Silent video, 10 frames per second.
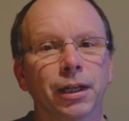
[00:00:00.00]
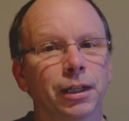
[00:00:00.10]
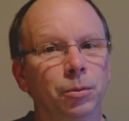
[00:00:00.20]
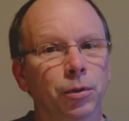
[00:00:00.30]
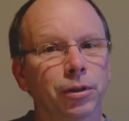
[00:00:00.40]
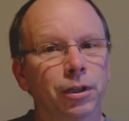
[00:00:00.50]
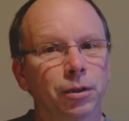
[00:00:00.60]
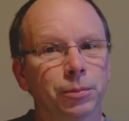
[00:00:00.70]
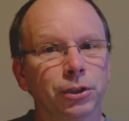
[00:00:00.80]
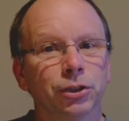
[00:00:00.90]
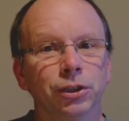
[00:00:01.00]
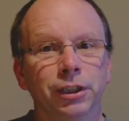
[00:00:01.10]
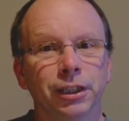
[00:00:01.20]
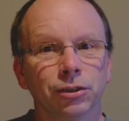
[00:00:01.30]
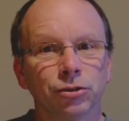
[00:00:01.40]
Chemotherapy
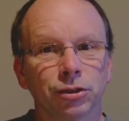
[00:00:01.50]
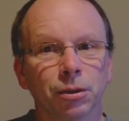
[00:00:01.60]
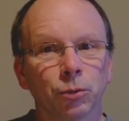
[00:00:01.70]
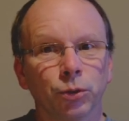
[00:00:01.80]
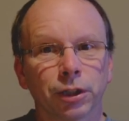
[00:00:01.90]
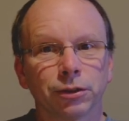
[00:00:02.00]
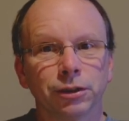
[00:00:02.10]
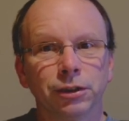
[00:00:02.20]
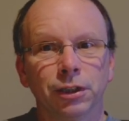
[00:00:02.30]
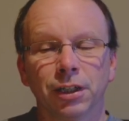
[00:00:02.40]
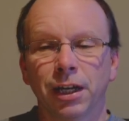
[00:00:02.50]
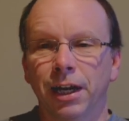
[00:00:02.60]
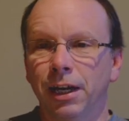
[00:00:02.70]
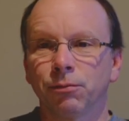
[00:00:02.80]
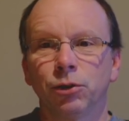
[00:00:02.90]
could kill some quickly,
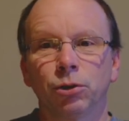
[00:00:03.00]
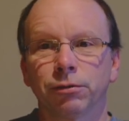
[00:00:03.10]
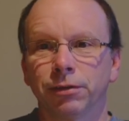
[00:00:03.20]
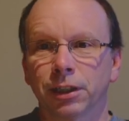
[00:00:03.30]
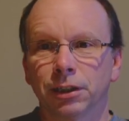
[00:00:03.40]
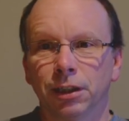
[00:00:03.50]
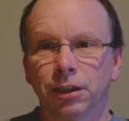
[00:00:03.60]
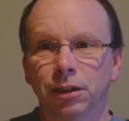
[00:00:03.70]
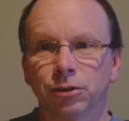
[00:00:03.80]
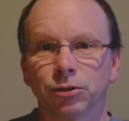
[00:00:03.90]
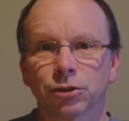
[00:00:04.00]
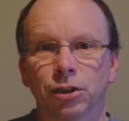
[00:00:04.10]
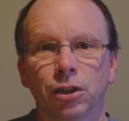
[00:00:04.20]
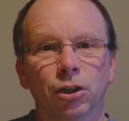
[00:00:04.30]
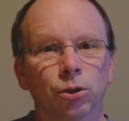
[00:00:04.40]
have no effect on
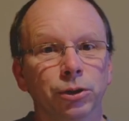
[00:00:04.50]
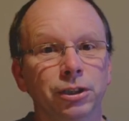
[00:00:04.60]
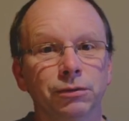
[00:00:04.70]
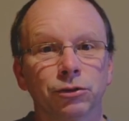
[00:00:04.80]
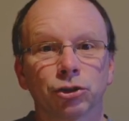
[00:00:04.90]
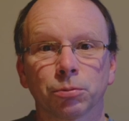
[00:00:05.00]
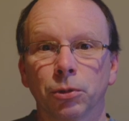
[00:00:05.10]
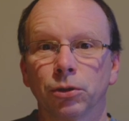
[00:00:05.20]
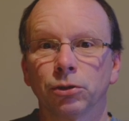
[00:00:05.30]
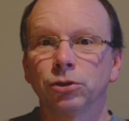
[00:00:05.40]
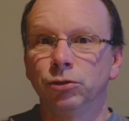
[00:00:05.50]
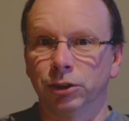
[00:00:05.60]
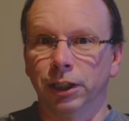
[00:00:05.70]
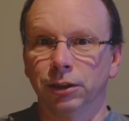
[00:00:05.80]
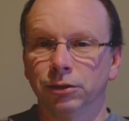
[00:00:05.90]
others, or even spur new
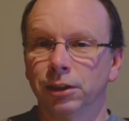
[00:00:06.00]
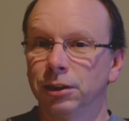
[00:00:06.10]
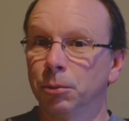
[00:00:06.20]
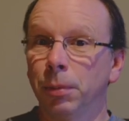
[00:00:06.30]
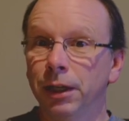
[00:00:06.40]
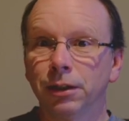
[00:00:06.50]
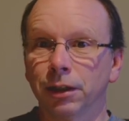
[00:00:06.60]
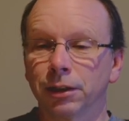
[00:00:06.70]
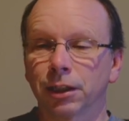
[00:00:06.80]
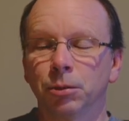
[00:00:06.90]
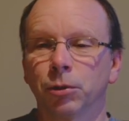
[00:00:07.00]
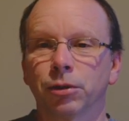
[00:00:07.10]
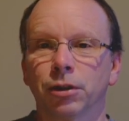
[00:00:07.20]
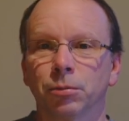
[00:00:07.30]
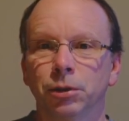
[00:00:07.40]
cells that depend on the
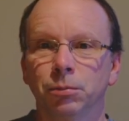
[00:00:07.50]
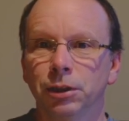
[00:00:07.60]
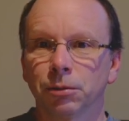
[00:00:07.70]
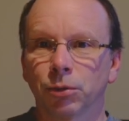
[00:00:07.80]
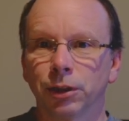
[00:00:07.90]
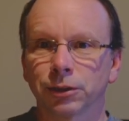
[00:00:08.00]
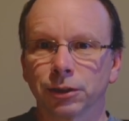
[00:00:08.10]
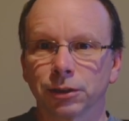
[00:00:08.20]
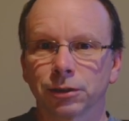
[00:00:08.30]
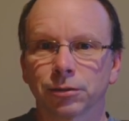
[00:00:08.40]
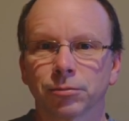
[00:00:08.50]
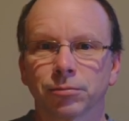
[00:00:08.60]
chemotherapy being present.